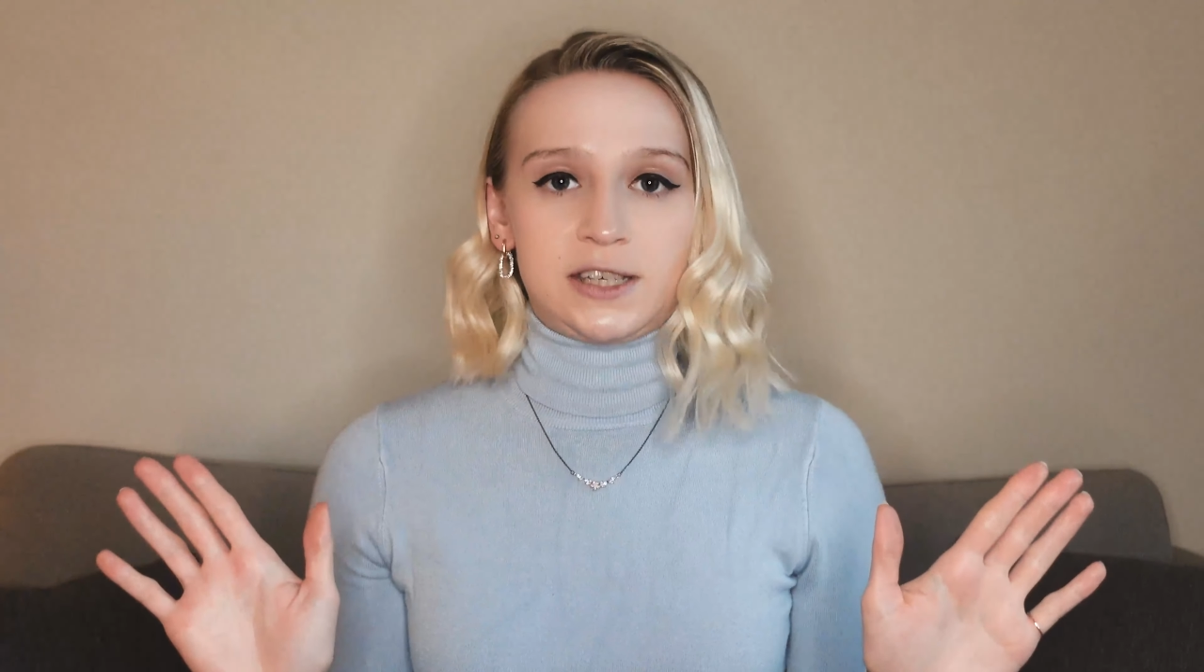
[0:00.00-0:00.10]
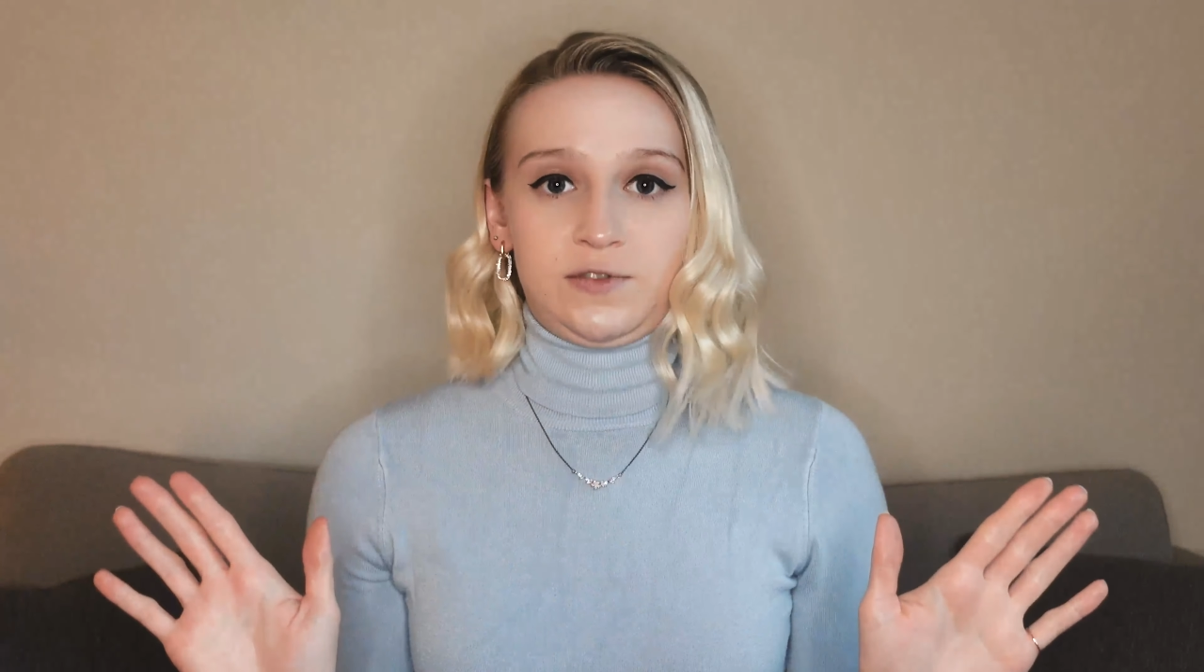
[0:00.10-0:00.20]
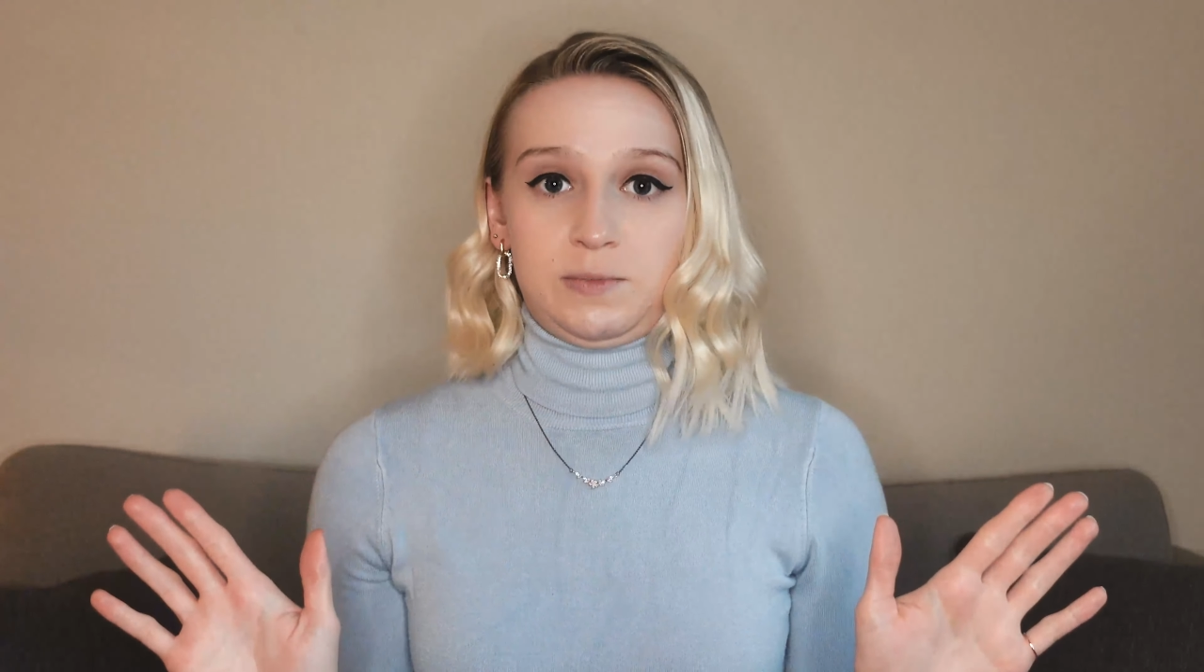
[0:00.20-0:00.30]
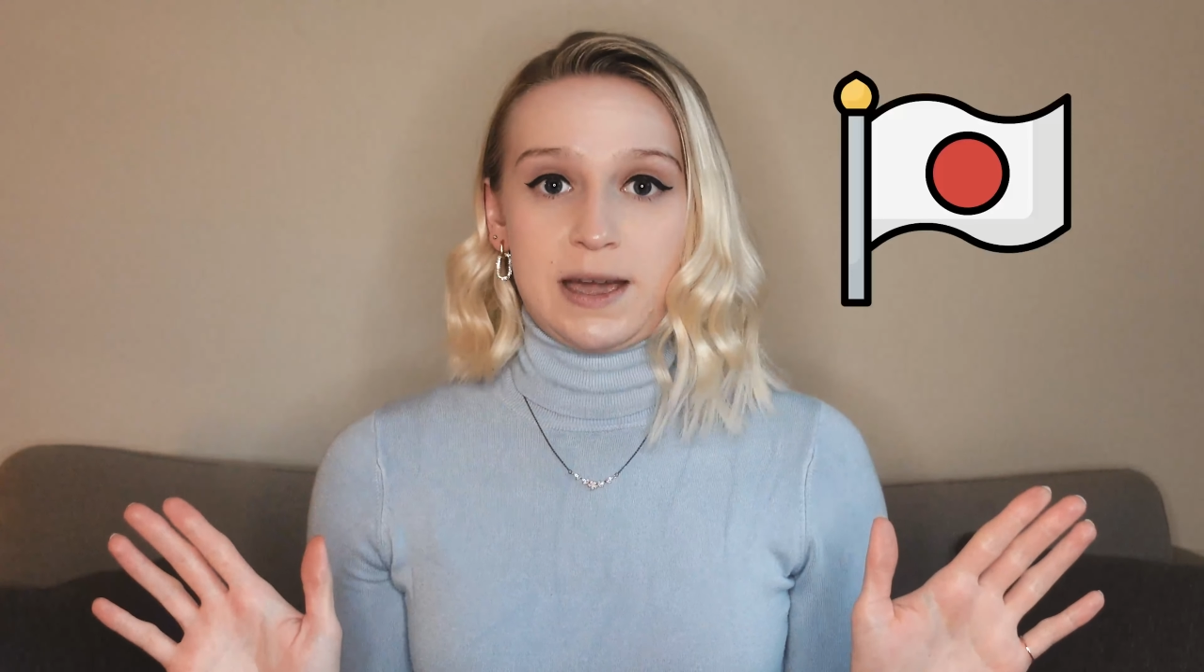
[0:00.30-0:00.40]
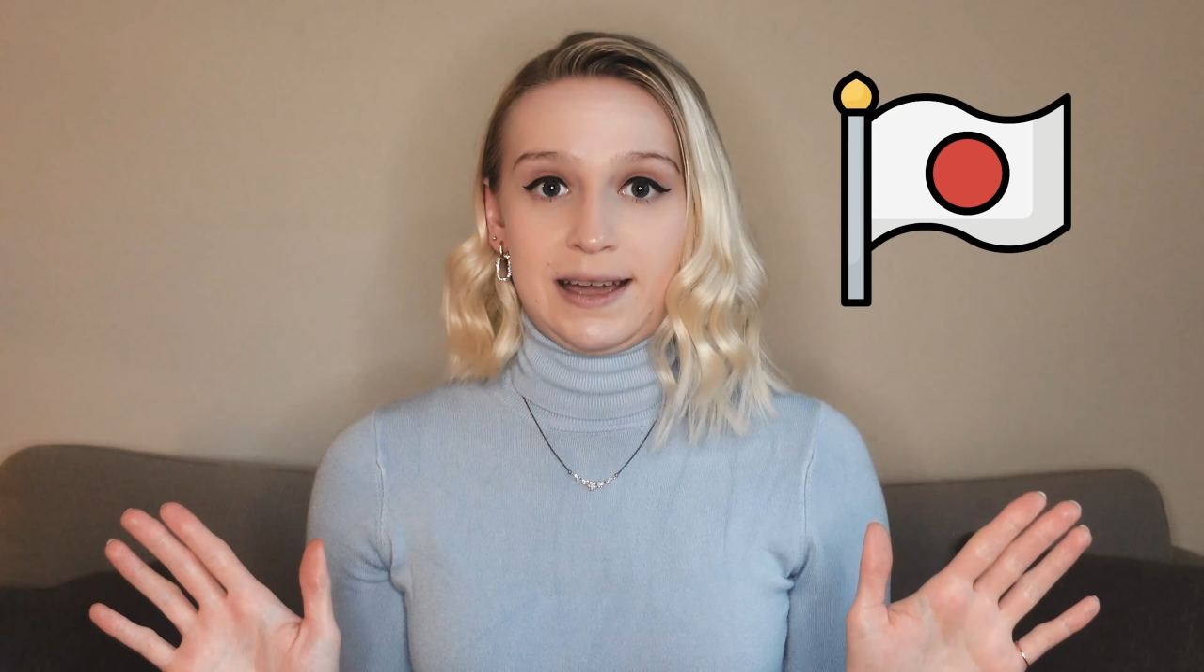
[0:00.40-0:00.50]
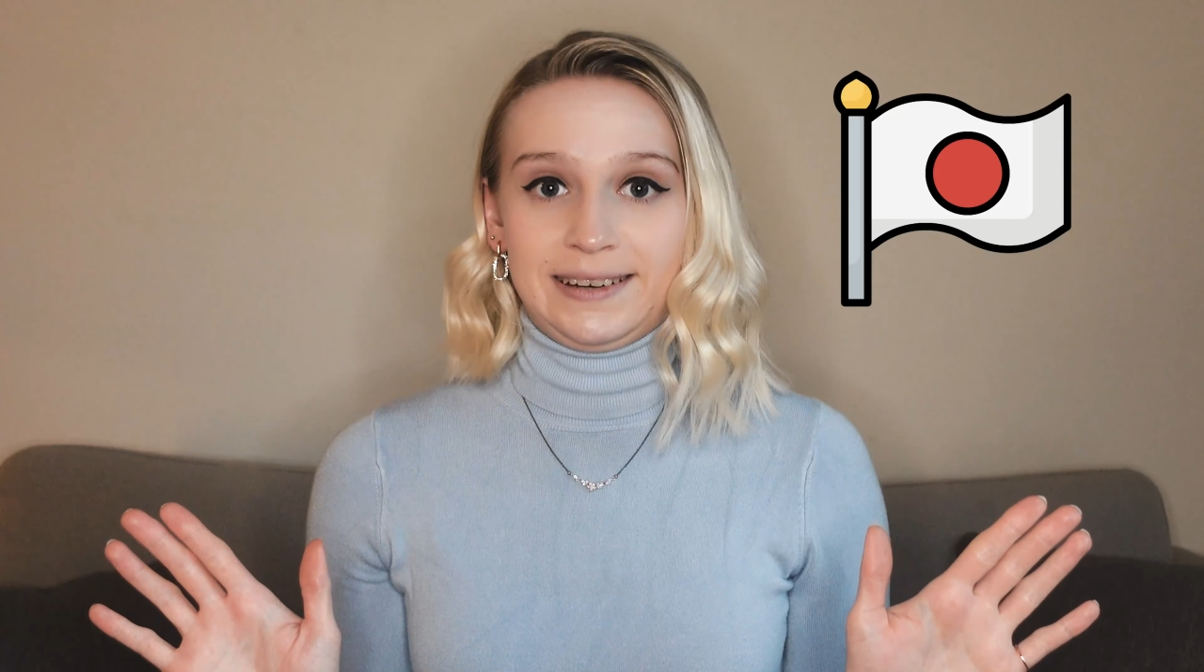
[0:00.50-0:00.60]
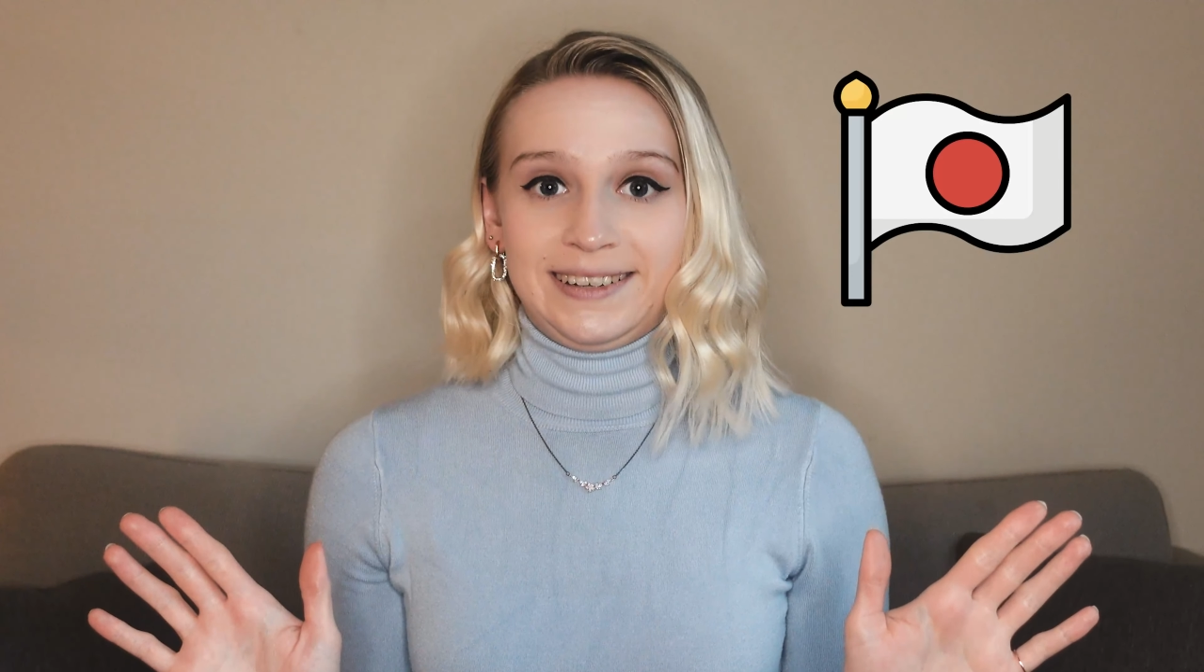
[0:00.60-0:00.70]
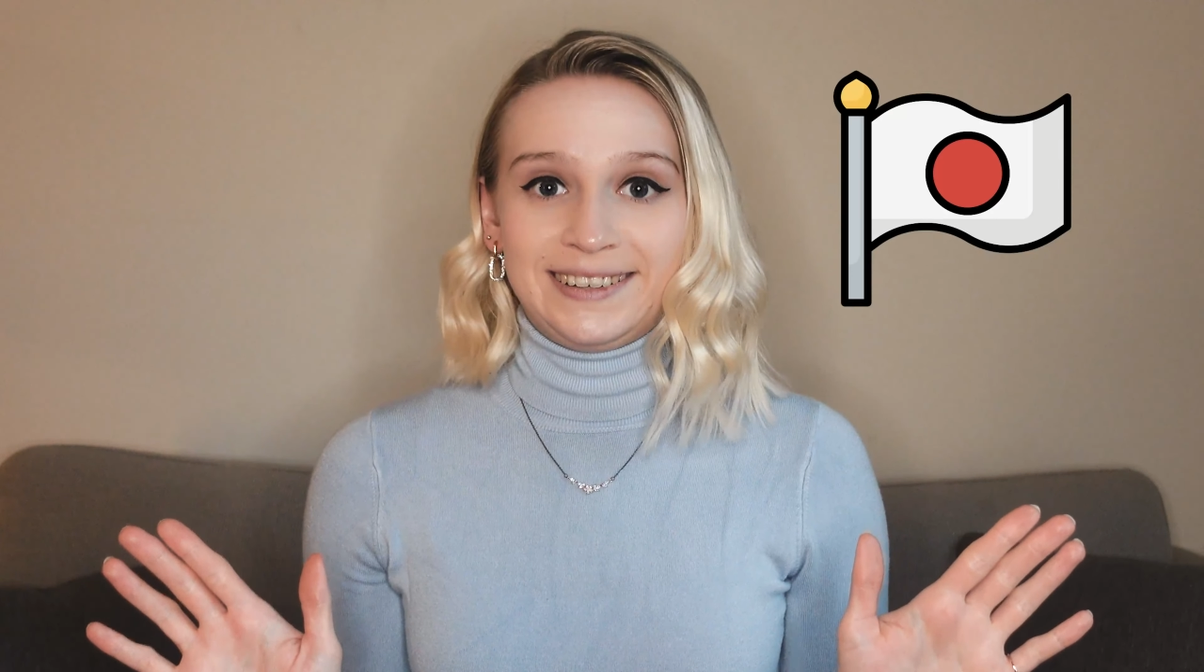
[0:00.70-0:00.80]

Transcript: of Japan.